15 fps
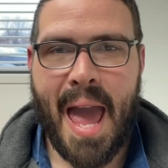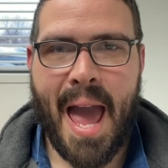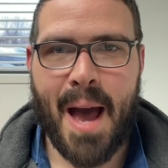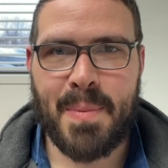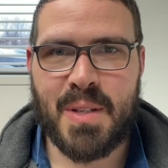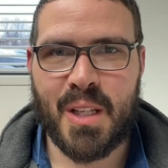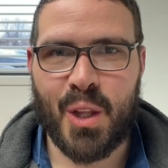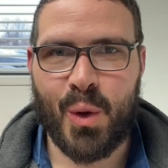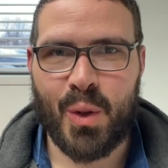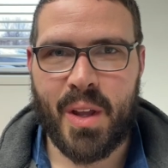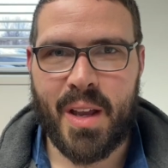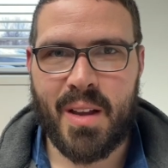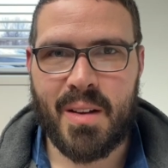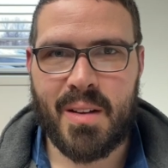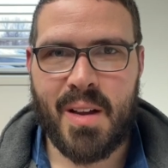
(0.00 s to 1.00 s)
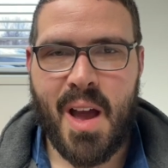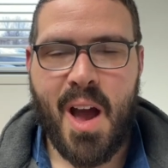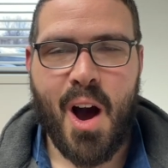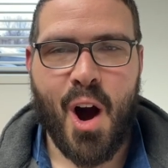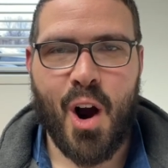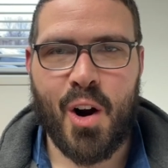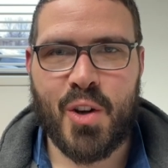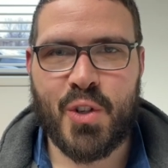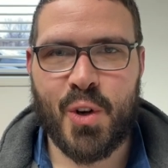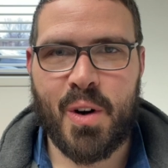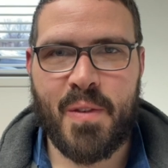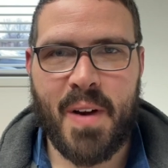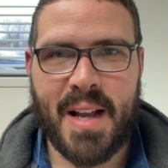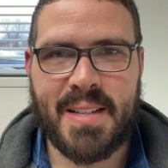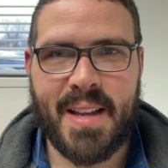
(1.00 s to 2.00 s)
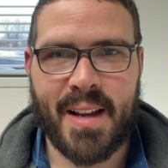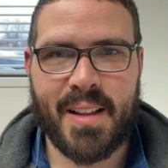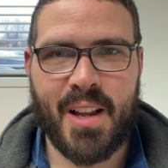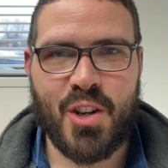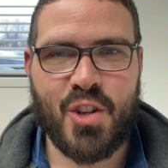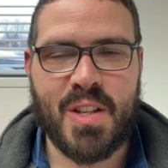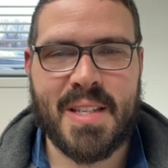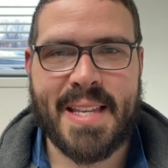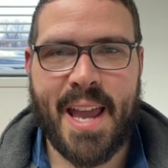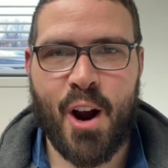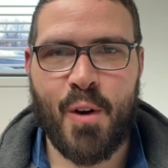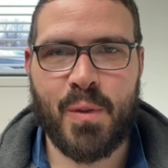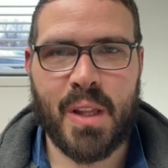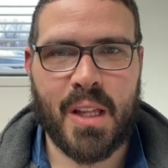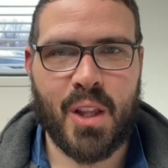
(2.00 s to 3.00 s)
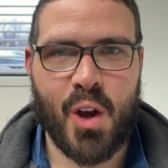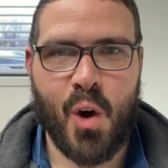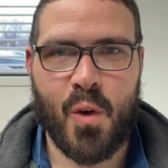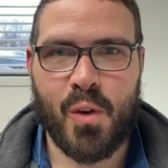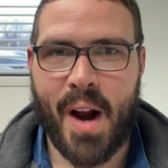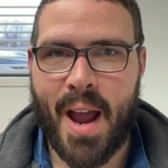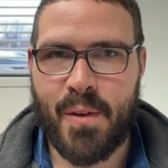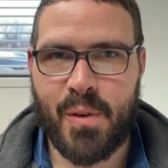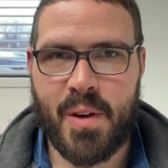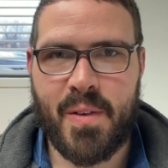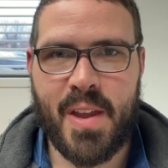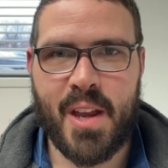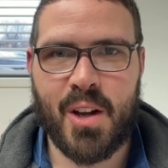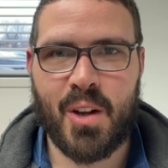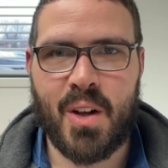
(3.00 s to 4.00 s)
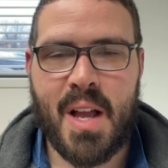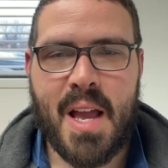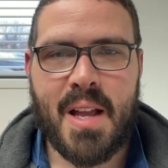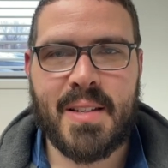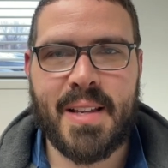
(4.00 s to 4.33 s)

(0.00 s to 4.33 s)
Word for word: Absolutely. Our certified technicians carefully look over every vehicle